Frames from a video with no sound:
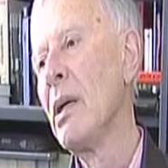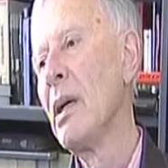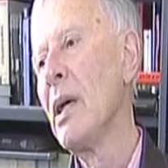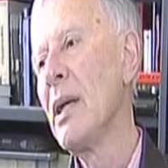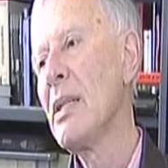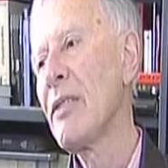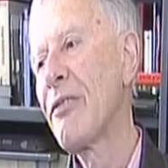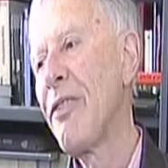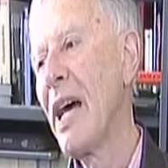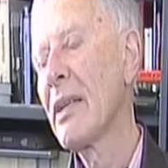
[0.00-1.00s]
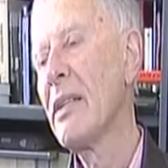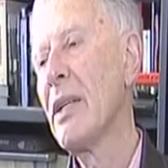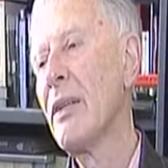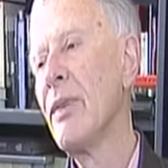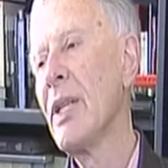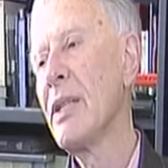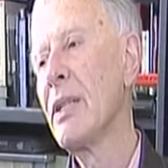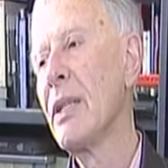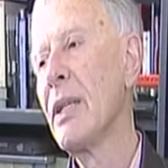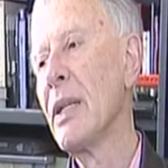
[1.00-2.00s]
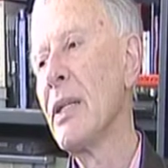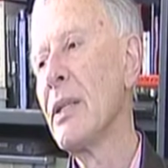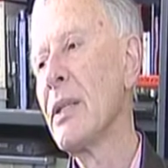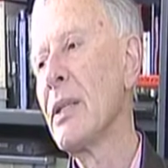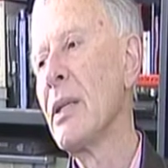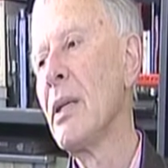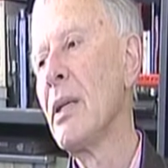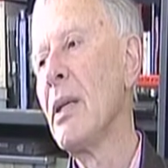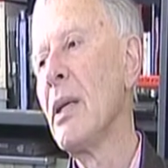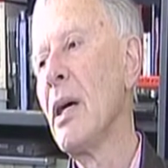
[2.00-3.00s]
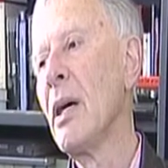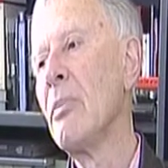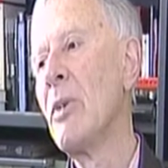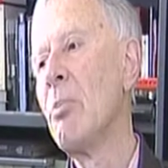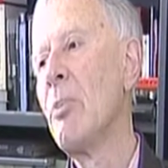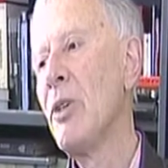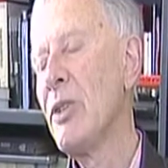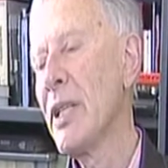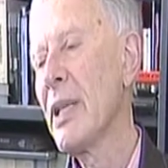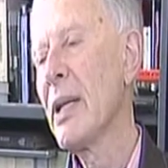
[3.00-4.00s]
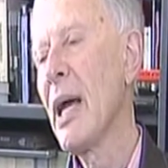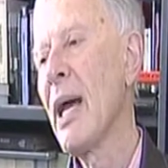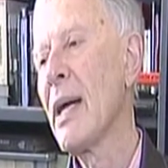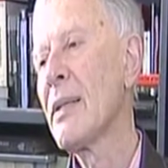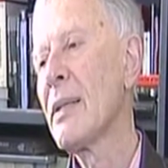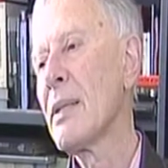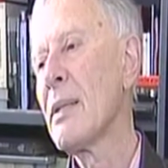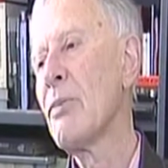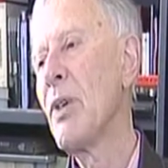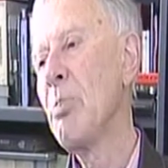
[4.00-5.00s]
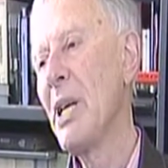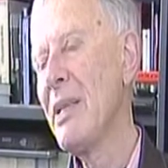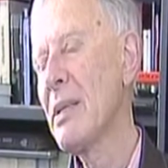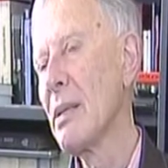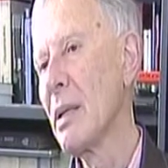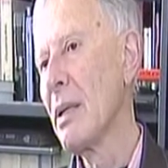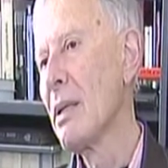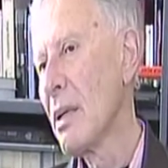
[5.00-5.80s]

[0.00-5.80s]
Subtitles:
It is a fact that in recent years, Putin has repeatedly